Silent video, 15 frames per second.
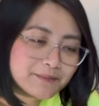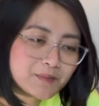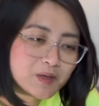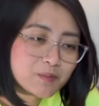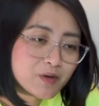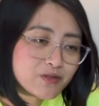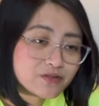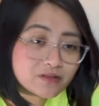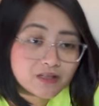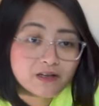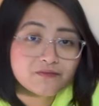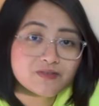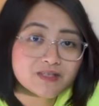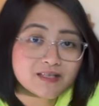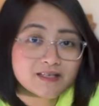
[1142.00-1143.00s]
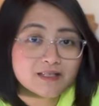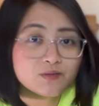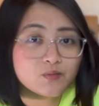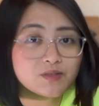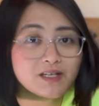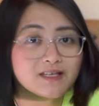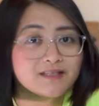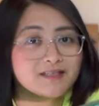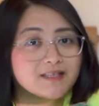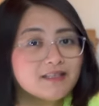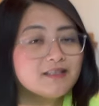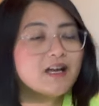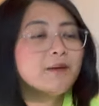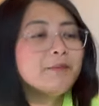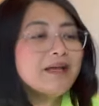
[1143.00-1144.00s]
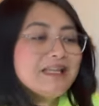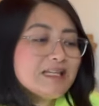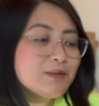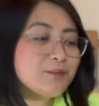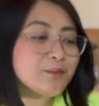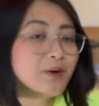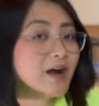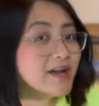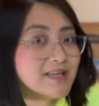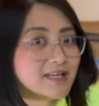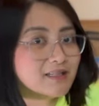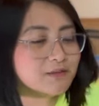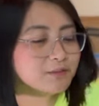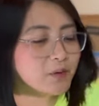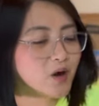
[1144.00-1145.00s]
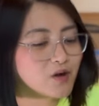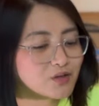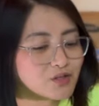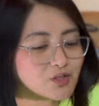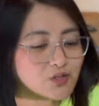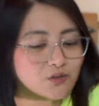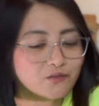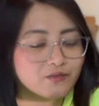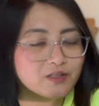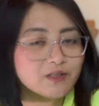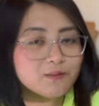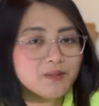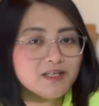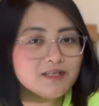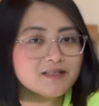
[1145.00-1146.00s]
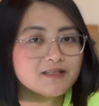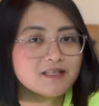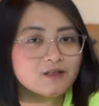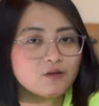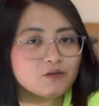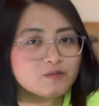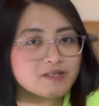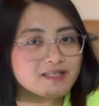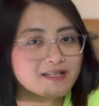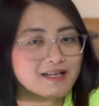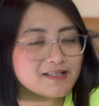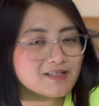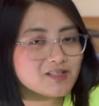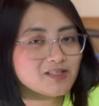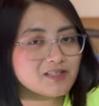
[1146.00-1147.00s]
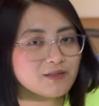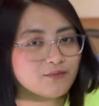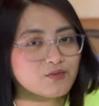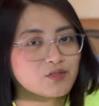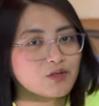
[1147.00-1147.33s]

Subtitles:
My mother loves this. When I send a balikbayan box to Philippines, it always has Jif.